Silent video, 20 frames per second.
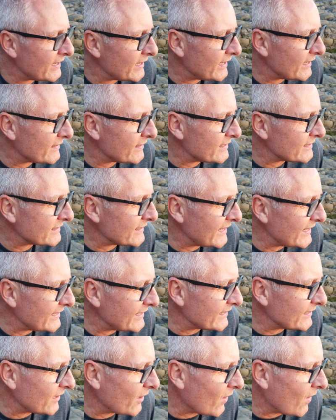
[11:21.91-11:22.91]
here. There's
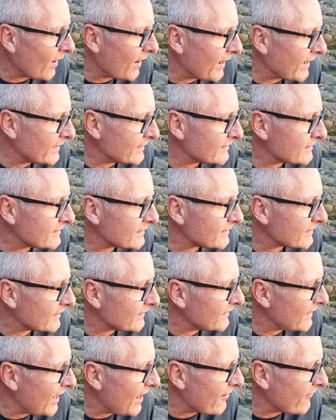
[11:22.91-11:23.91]
leading lines.
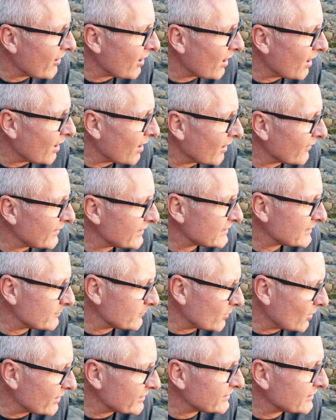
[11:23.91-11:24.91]
There are, there's
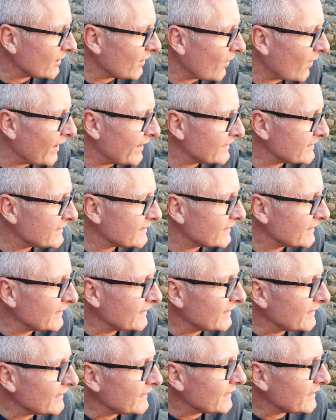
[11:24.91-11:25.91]
some nice light,
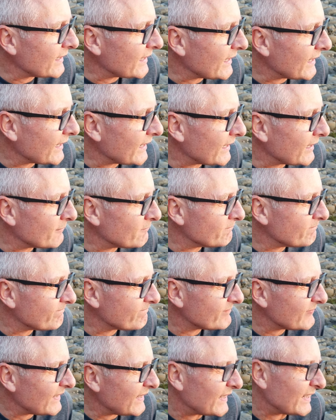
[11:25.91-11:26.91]

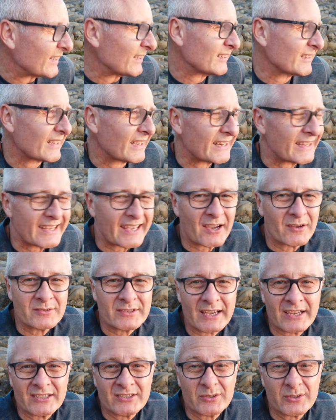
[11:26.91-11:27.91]
um, you know, and it
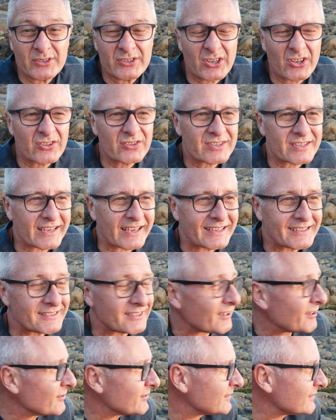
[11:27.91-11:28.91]
goes out to a
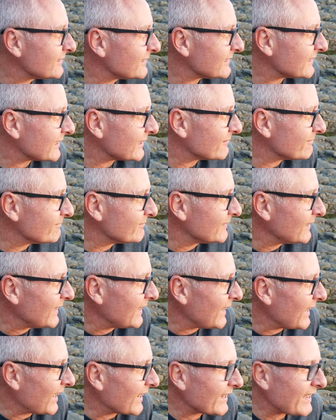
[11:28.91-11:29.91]
sunset. So, you know,
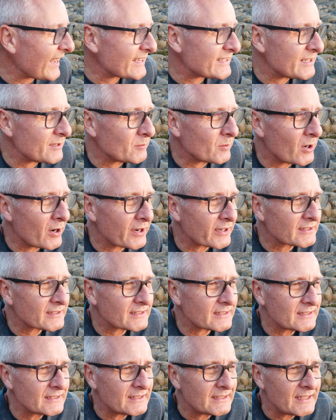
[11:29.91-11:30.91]
I guess it
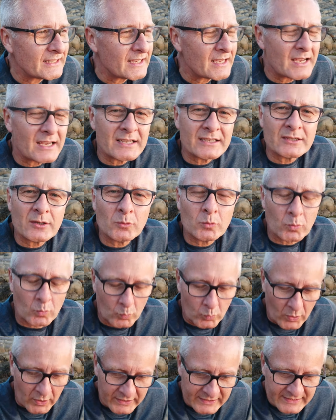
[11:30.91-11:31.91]
works. So
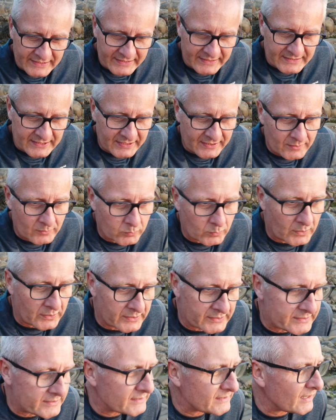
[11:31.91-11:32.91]
what I did
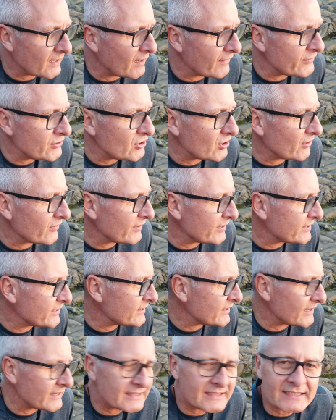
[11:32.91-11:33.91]
was I've shot
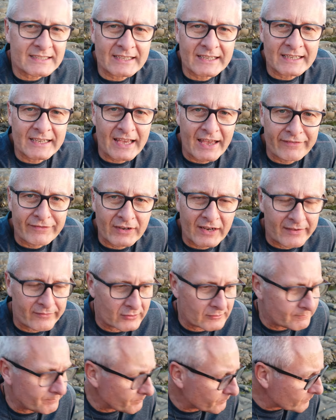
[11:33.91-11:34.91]
this at uh, f
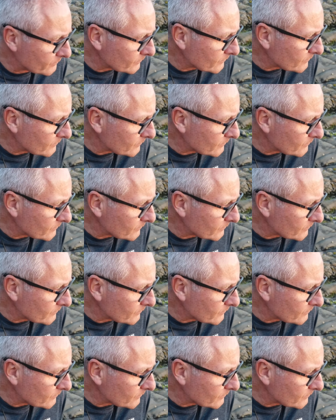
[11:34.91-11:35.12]
eleven.